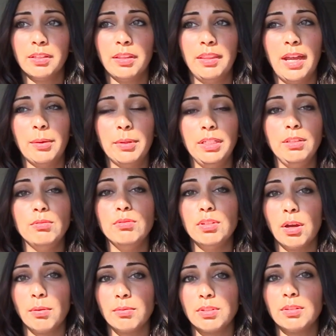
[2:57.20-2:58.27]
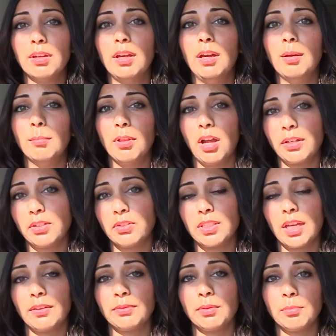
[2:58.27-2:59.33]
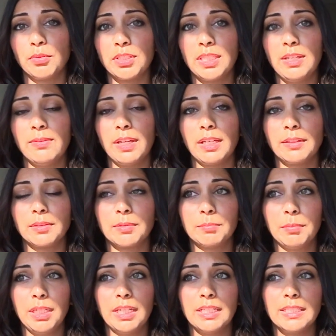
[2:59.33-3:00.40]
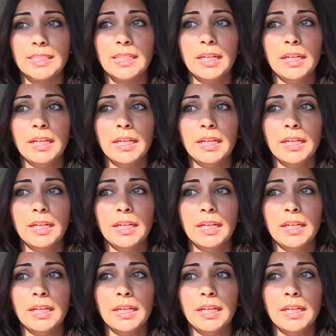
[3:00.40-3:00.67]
That way you don't block yourself from receiving. Because